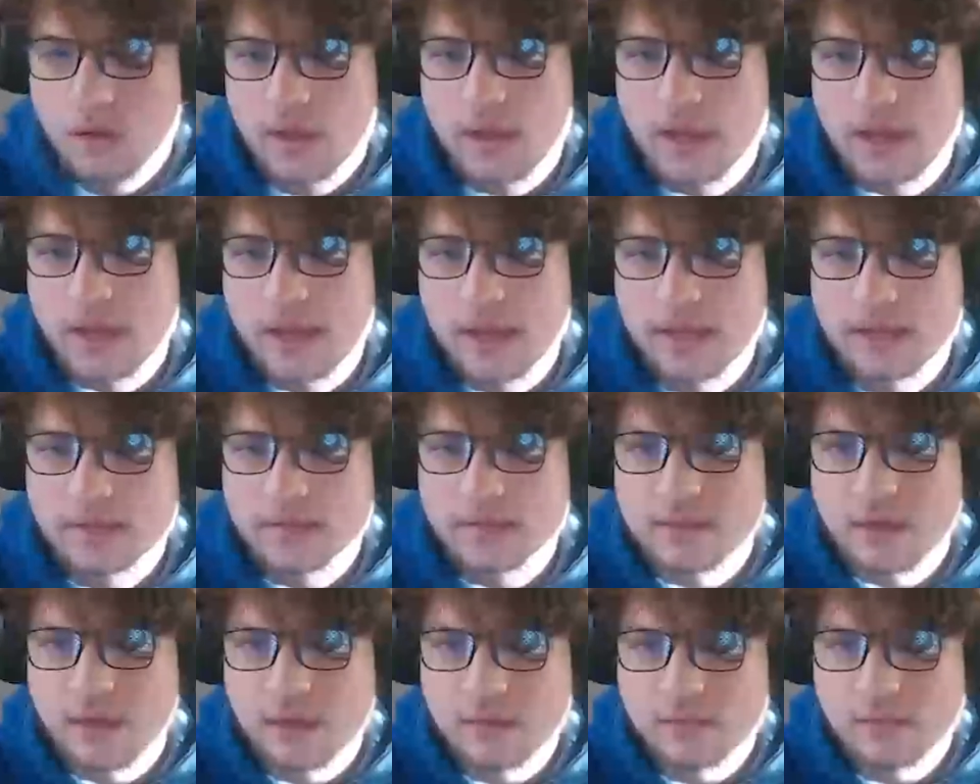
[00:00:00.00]

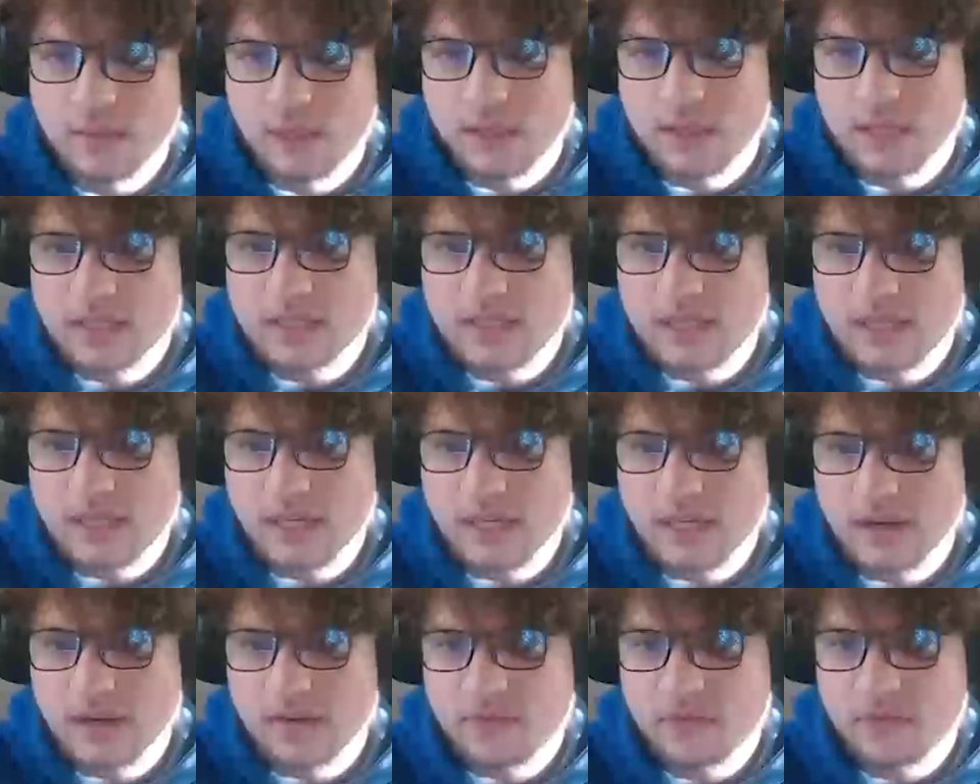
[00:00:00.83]
And like let's say
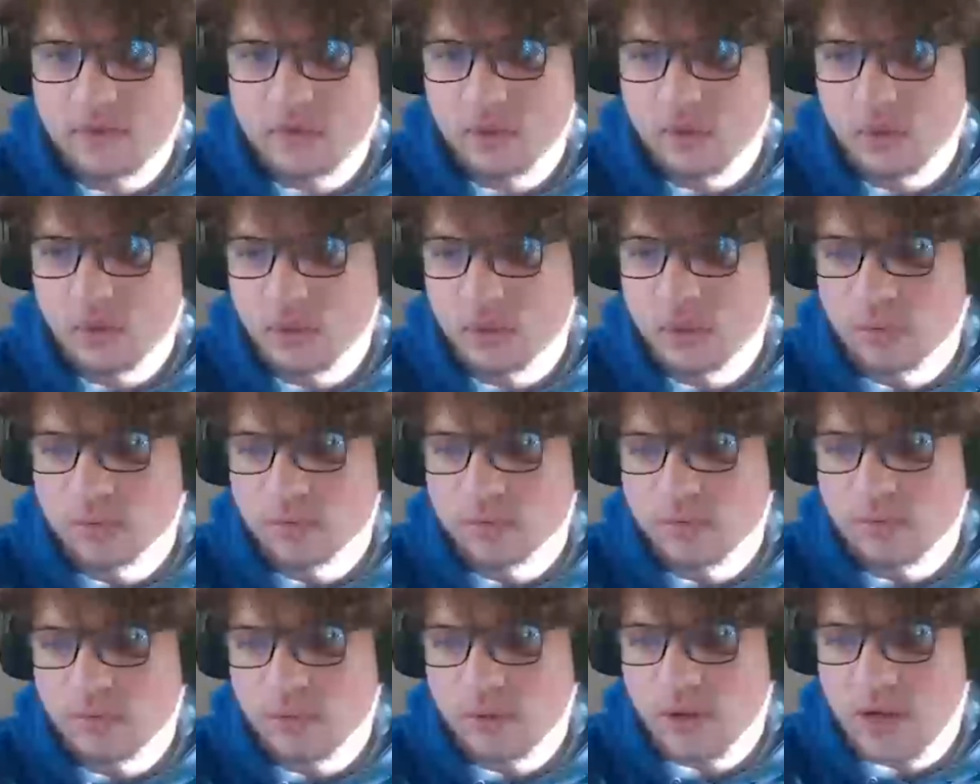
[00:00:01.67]
king
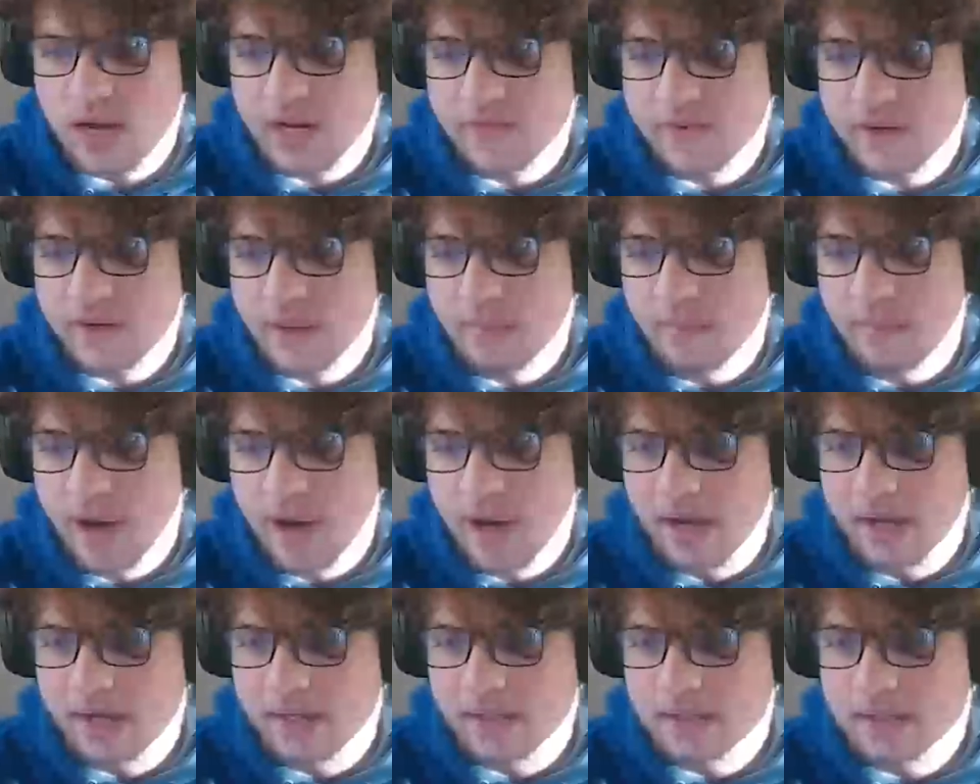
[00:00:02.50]
f2, you're kind of in a
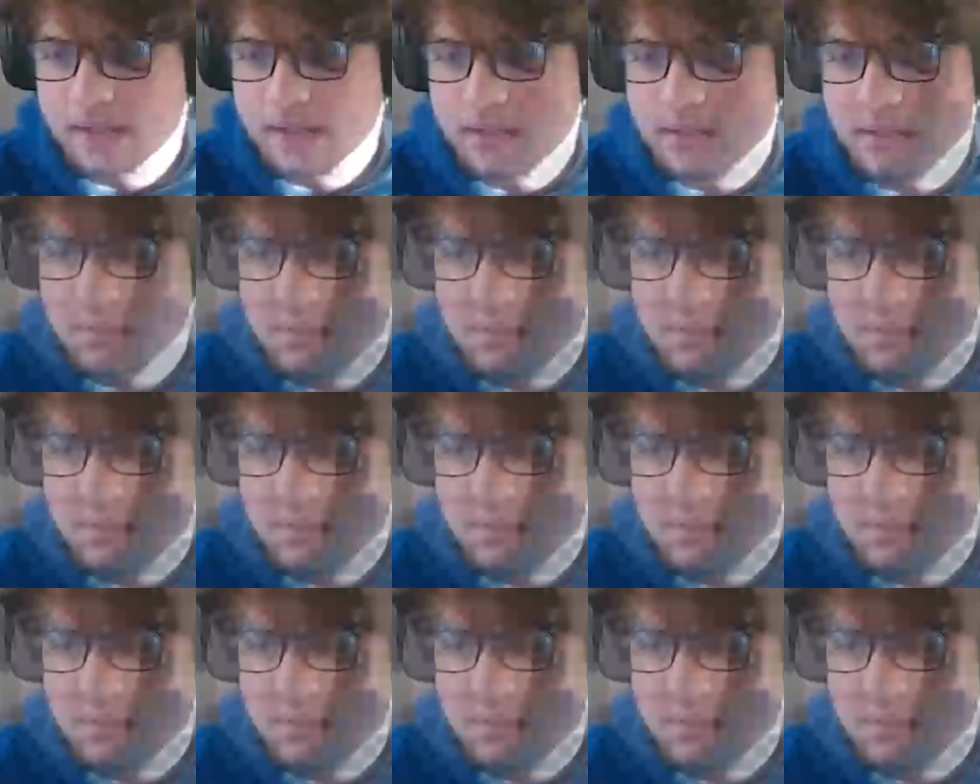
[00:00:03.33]
bind.